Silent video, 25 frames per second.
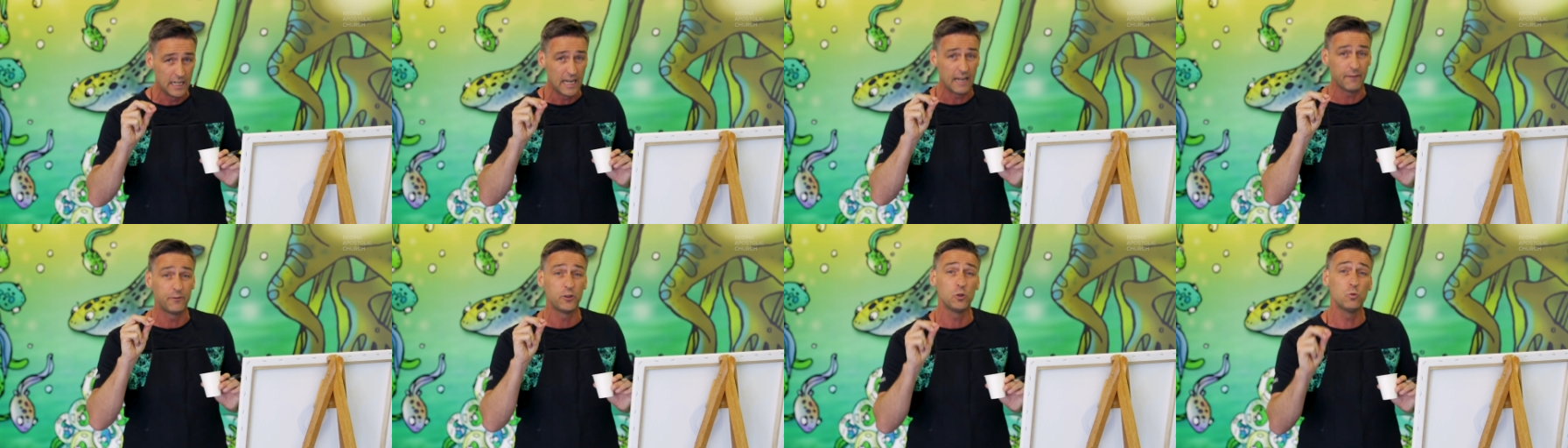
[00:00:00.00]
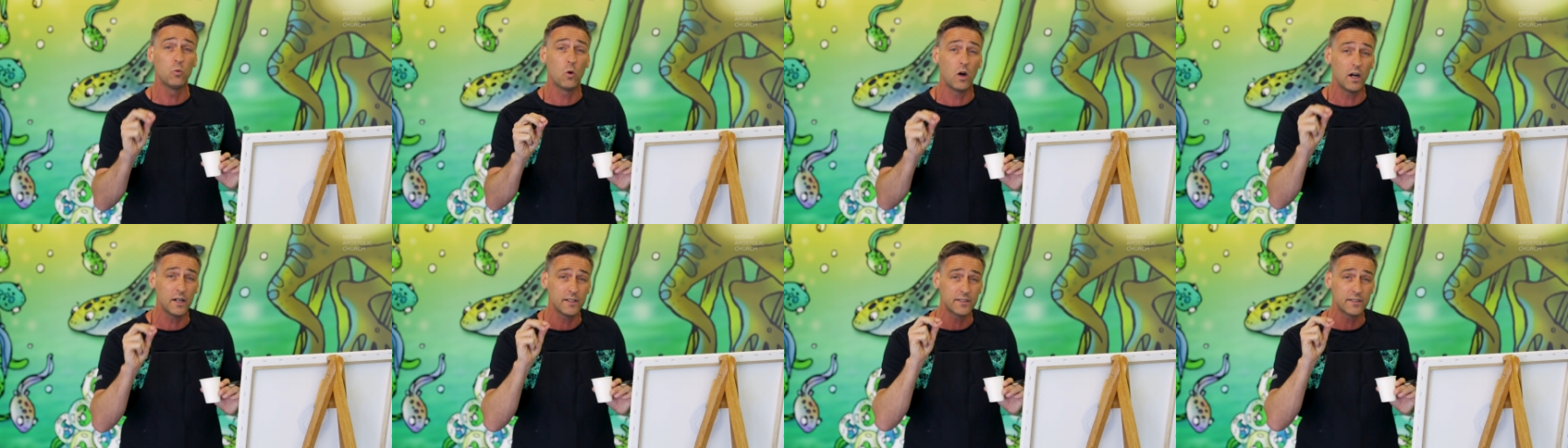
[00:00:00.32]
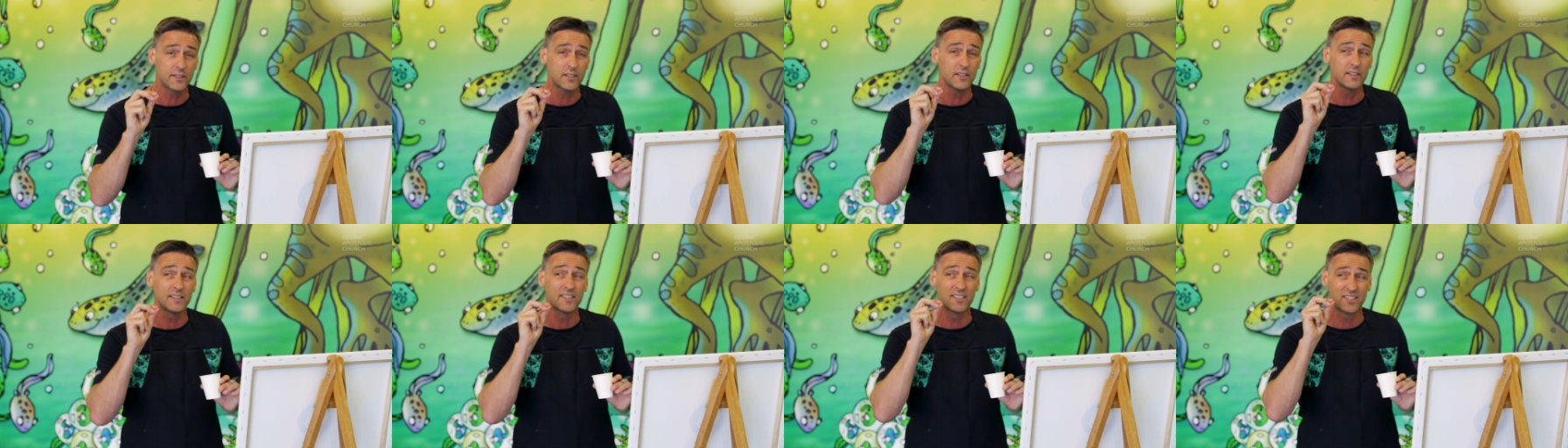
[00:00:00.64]
if you
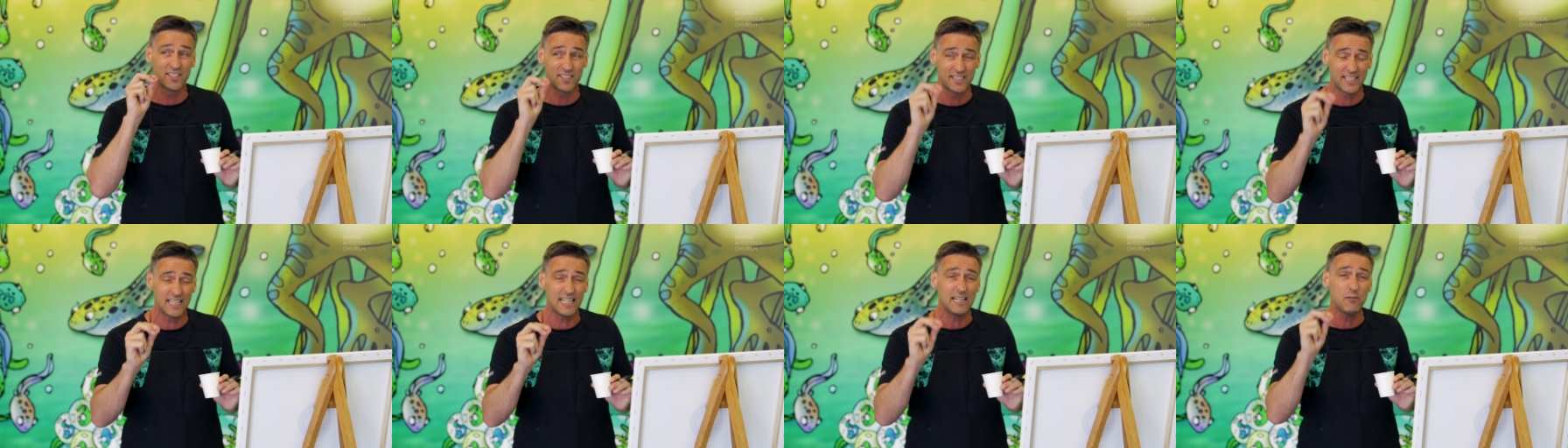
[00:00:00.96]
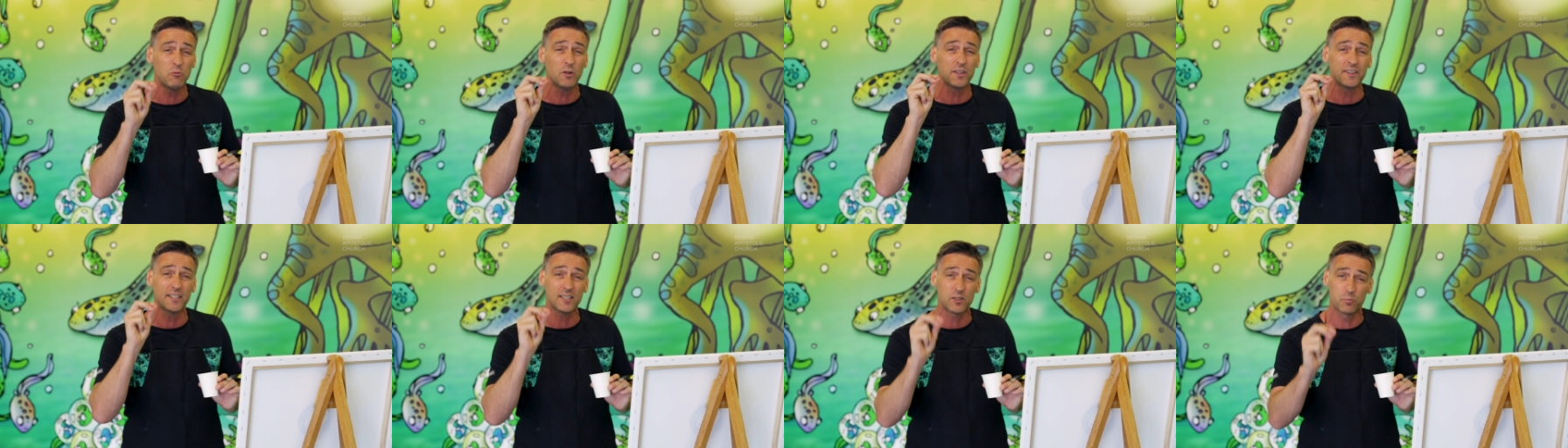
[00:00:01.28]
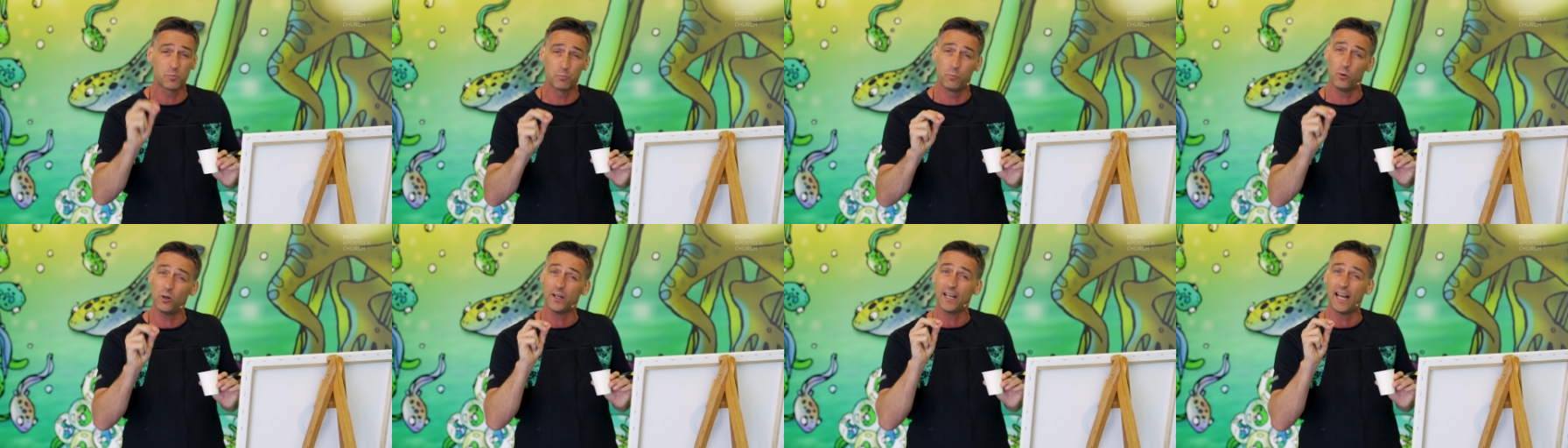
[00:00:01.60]
want to see what
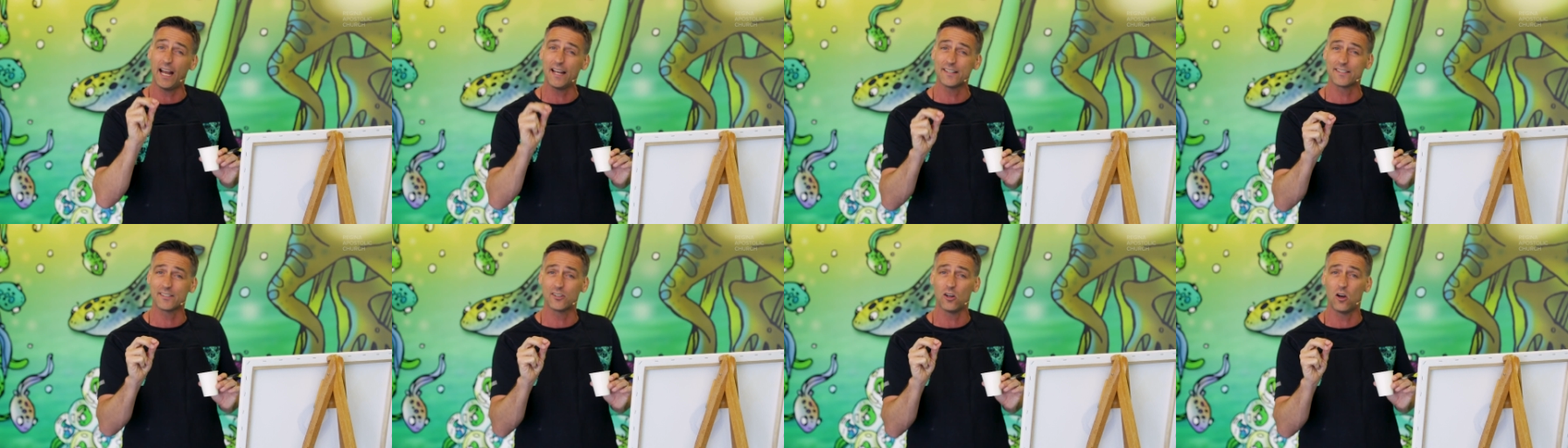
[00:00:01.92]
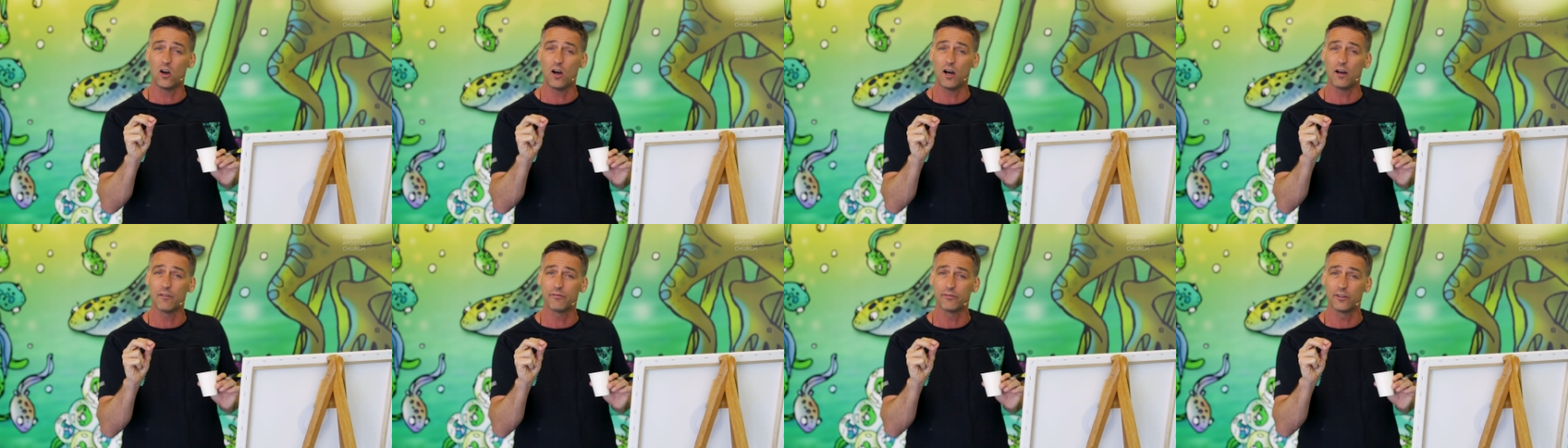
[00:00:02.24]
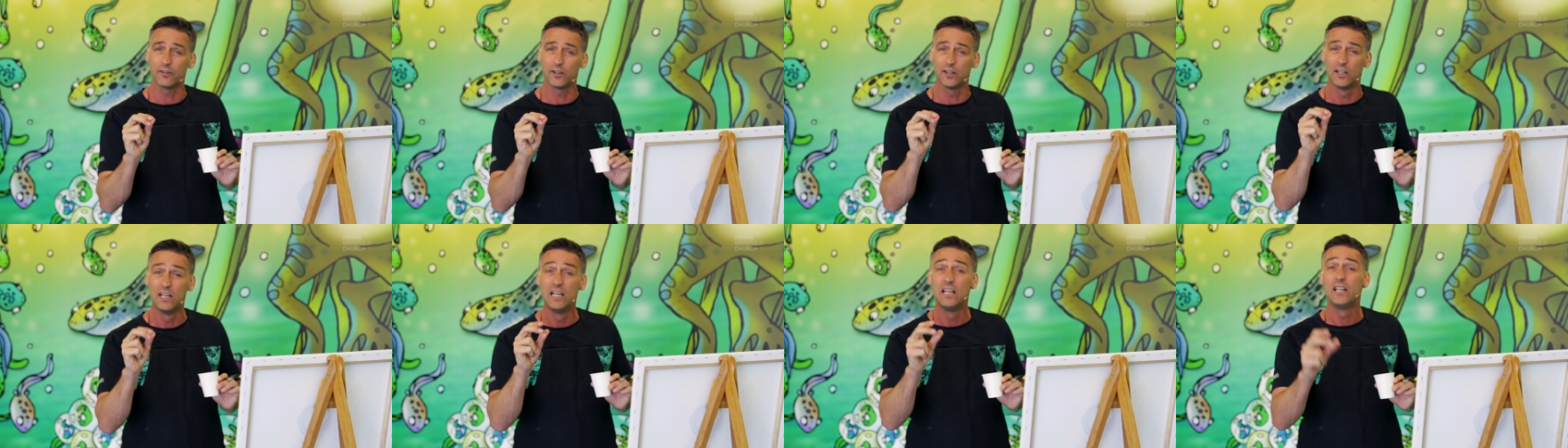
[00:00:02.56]
this book has to
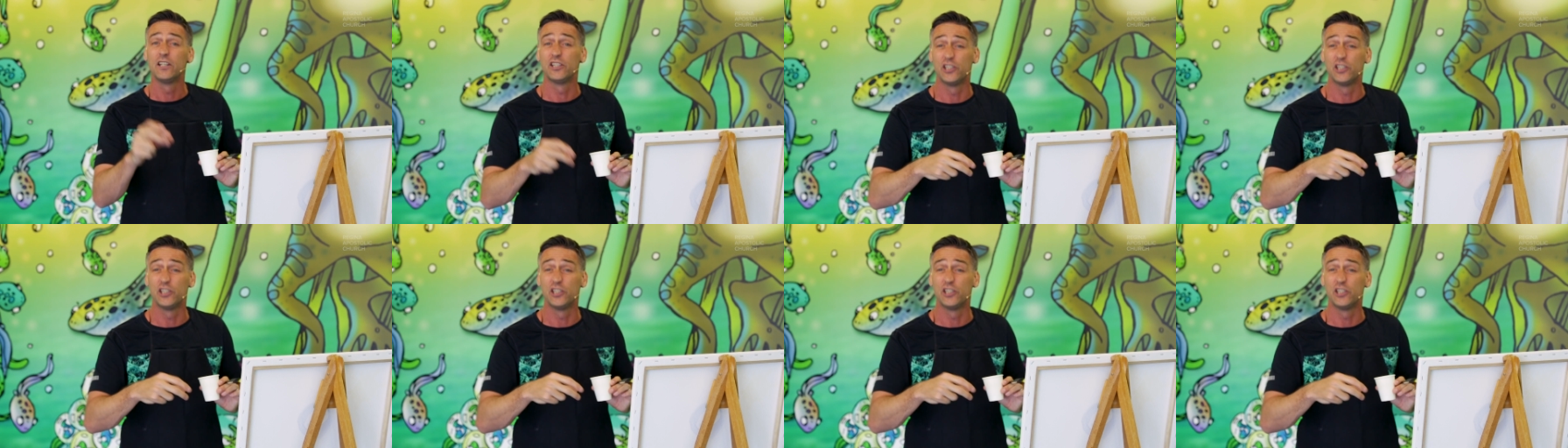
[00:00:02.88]
offer,